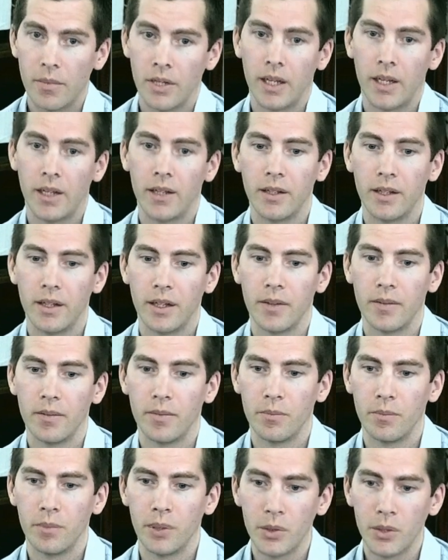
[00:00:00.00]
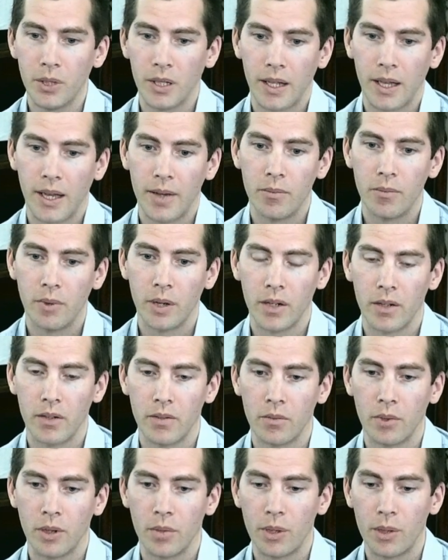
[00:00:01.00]
I built a lab when
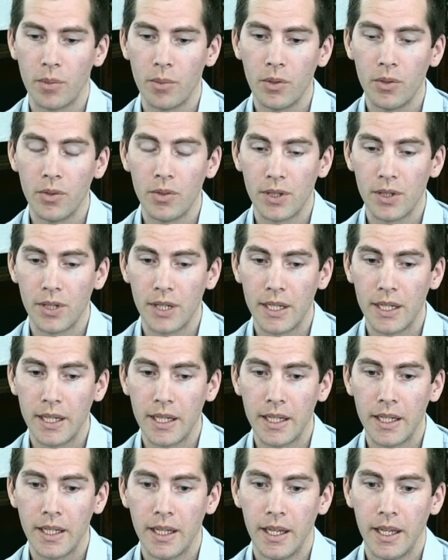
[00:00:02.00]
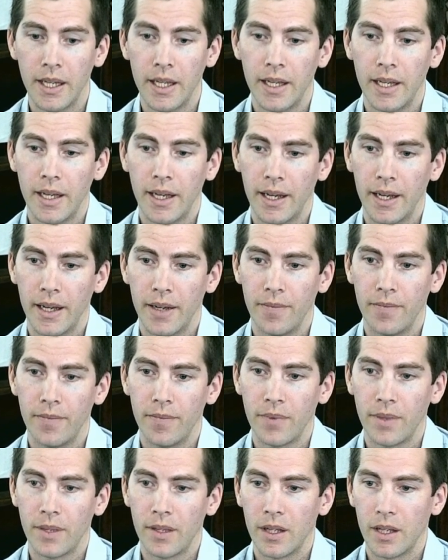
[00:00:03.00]
we moved to Sydney
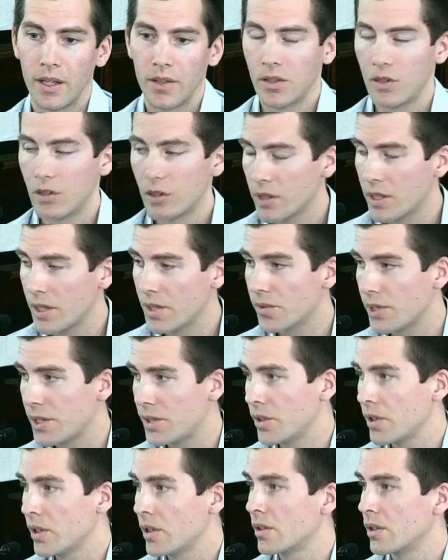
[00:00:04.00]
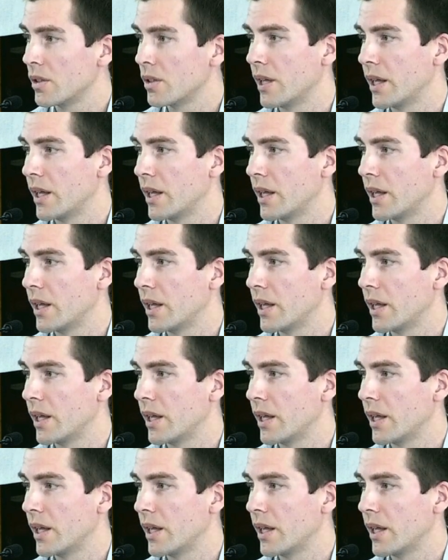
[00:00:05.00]
to do this research.